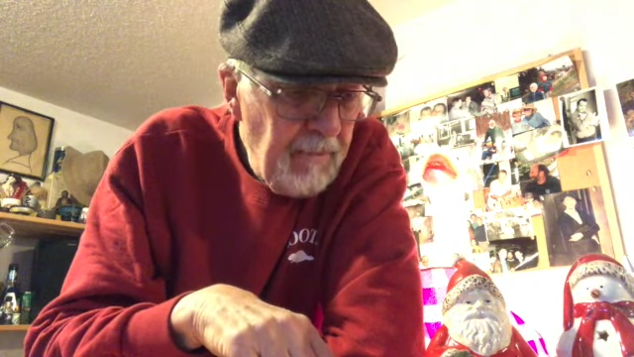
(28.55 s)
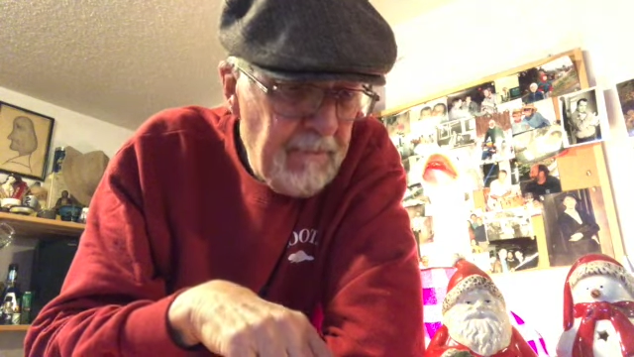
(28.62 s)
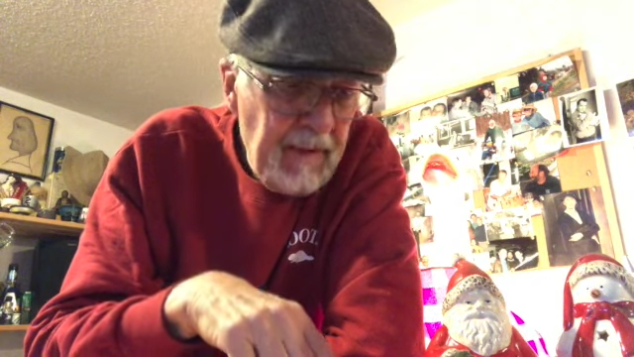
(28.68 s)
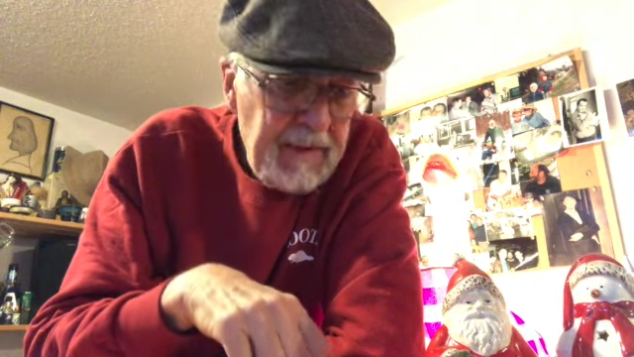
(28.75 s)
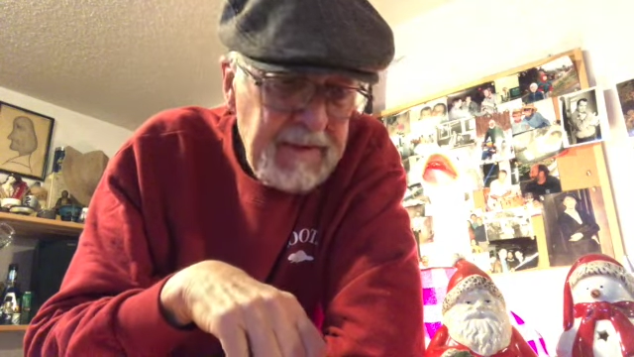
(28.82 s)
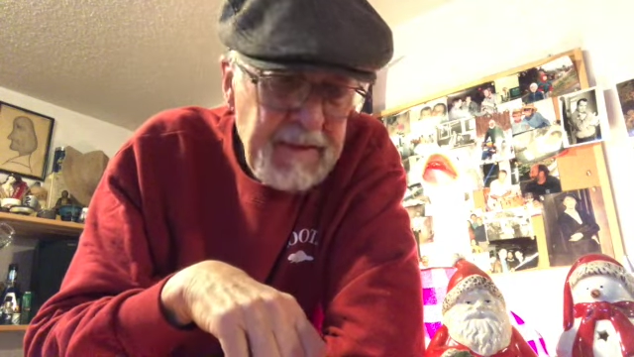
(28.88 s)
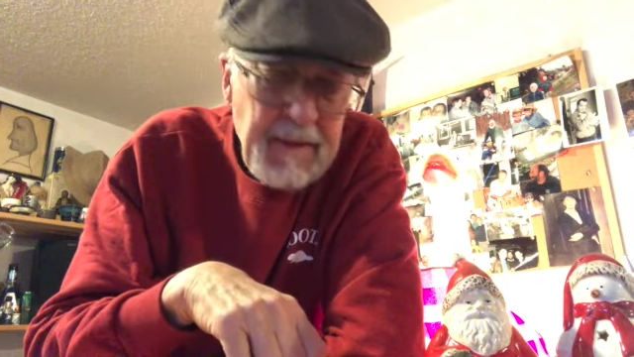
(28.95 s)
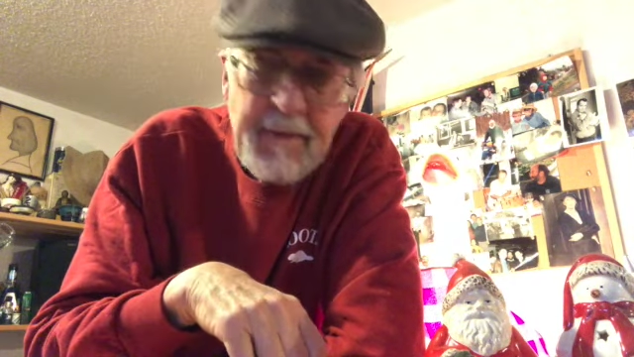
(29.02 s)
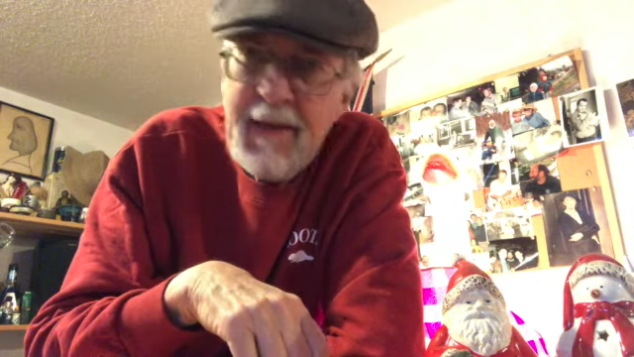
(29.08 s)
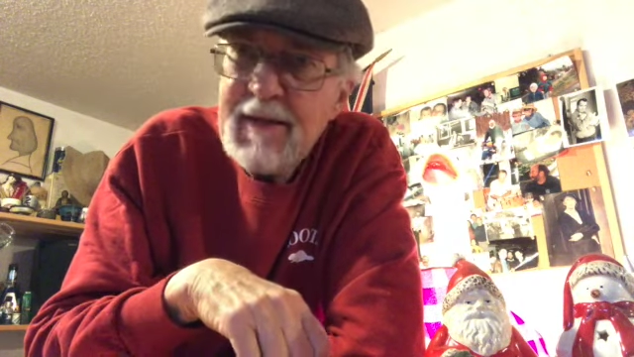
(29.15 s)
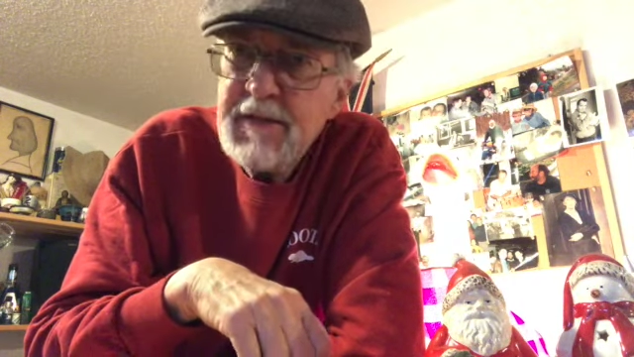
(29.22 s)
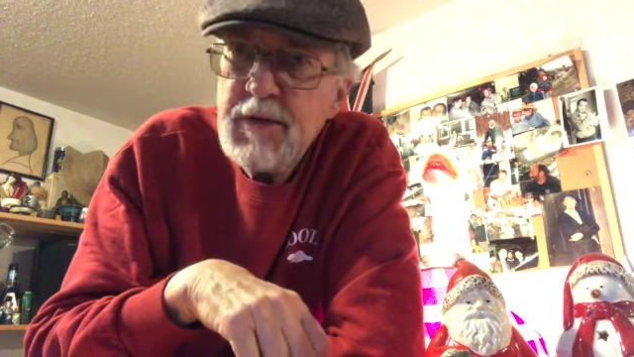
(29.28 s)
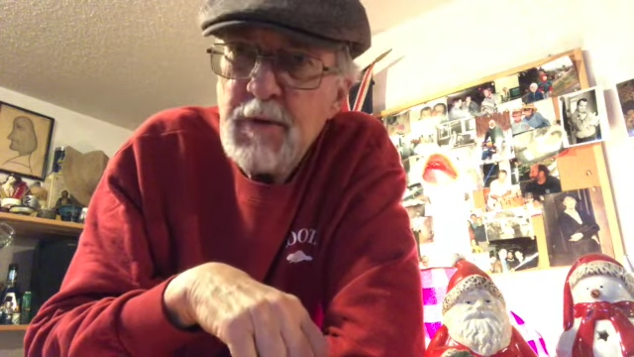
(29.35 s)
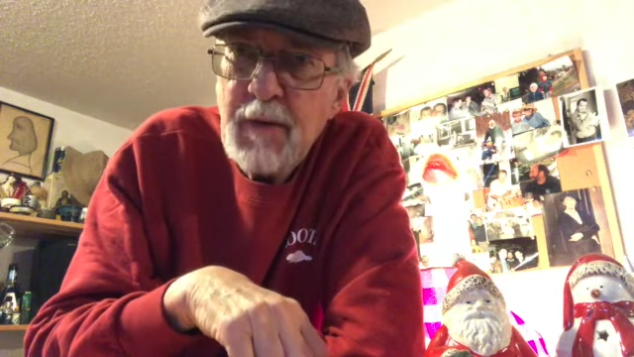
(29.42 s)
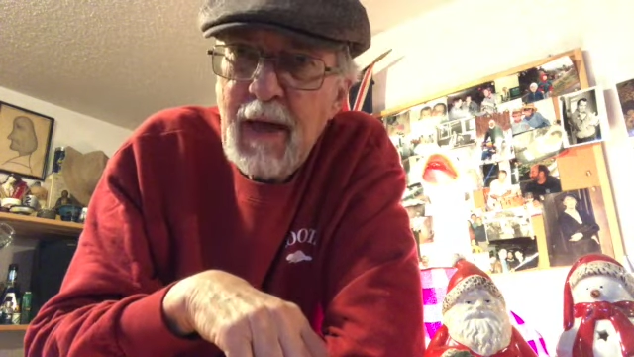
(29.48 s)
but
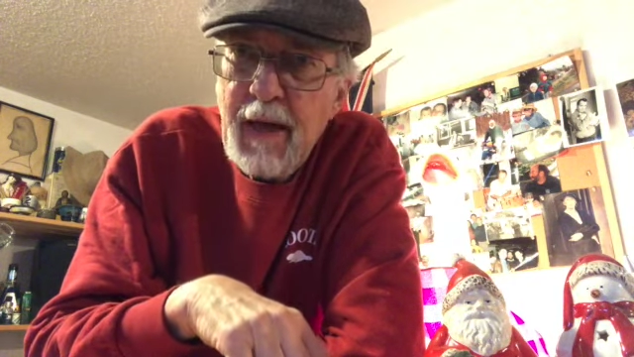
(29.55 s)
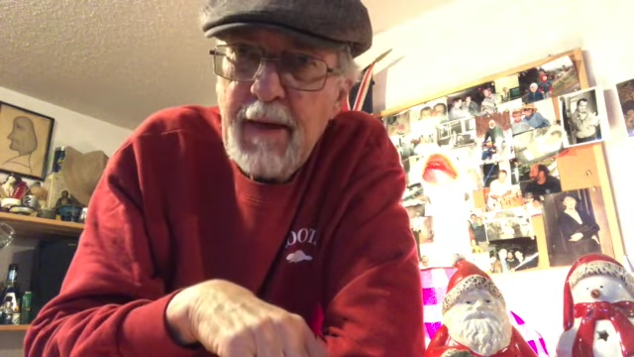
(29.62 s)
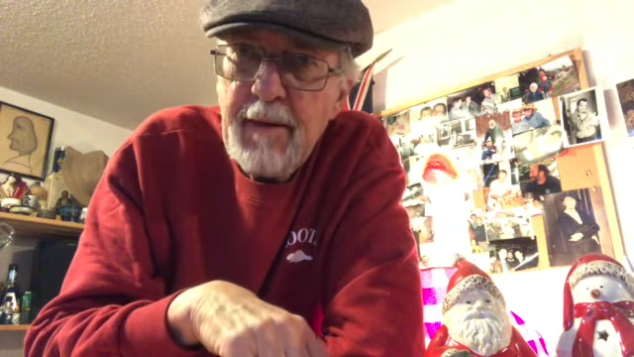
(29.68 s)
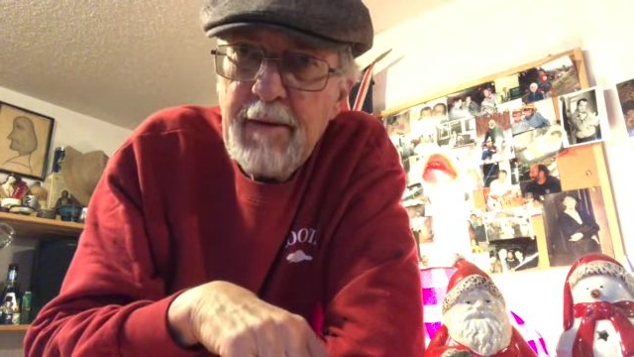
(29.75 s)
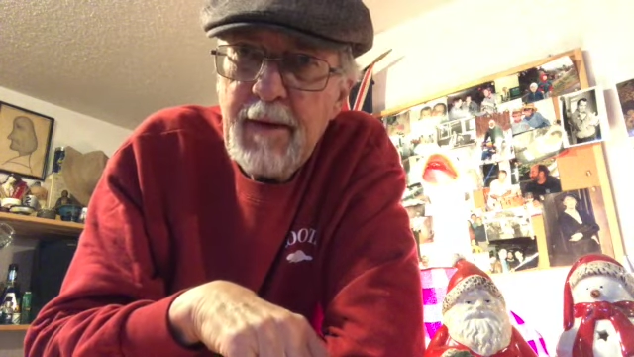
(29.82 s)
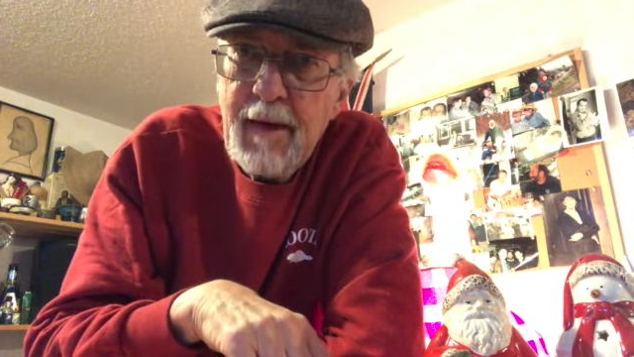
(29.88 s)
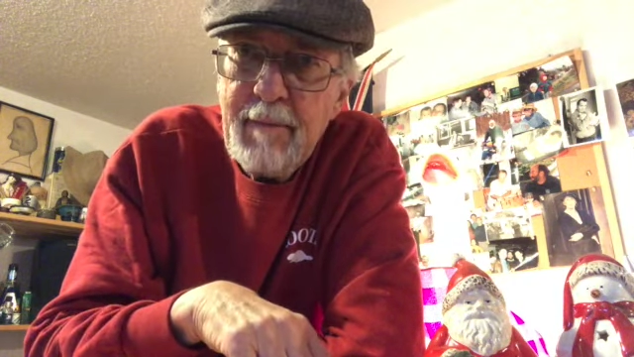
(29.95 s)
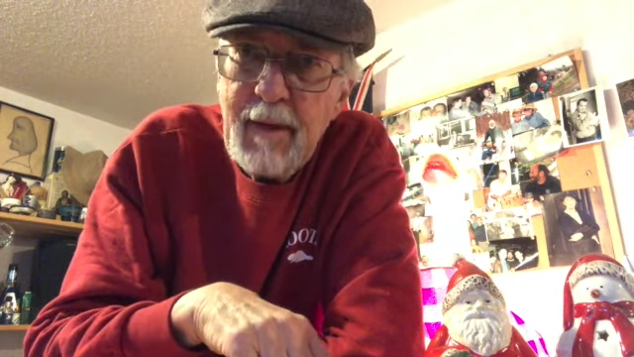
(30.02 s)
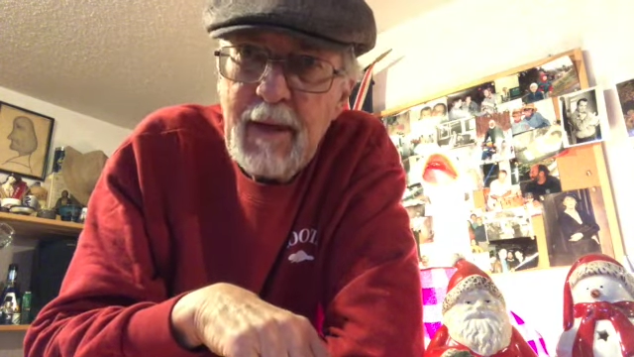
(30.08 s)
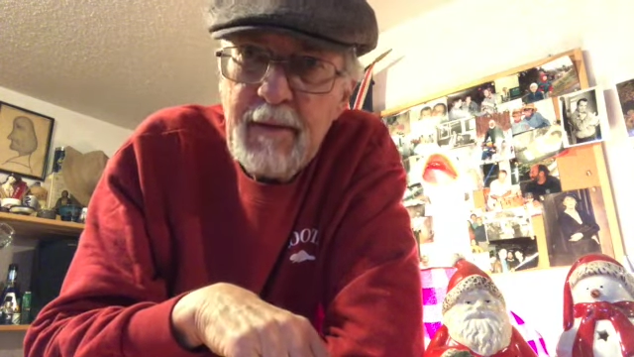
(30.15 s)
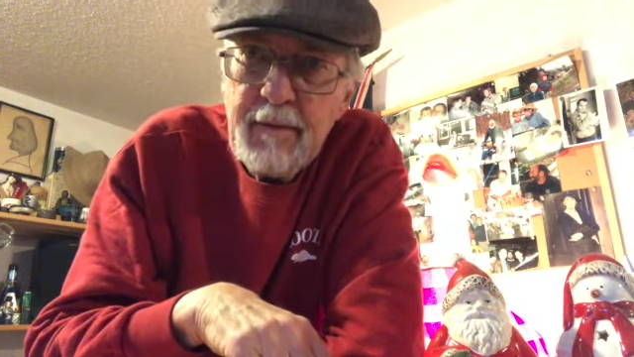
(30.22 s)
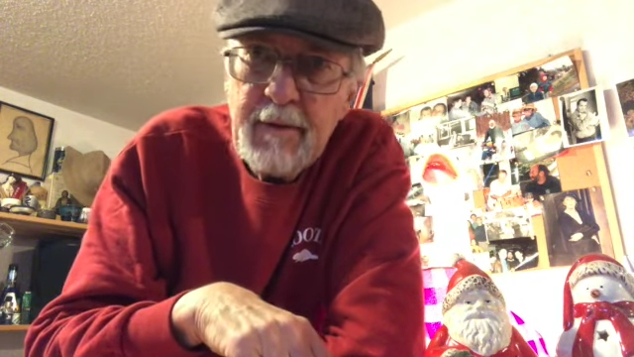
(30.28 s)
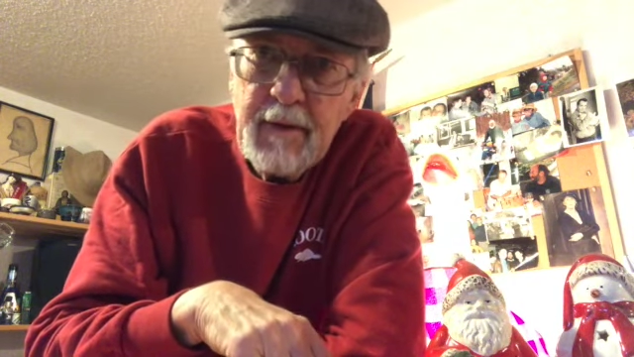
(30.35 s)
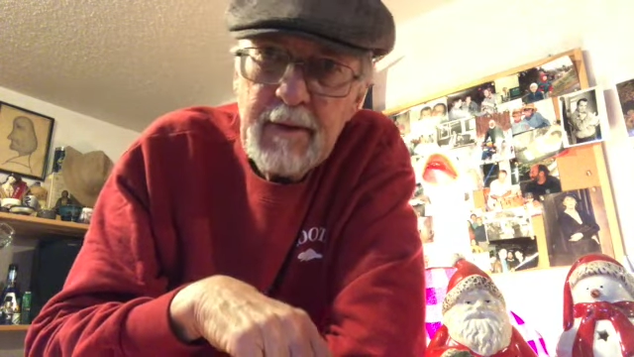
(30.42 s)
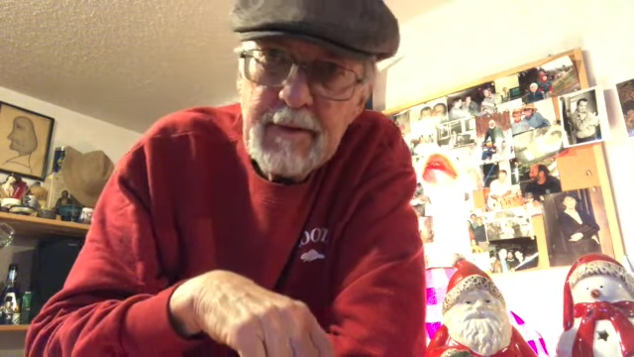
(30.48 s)
that's okay. I mean,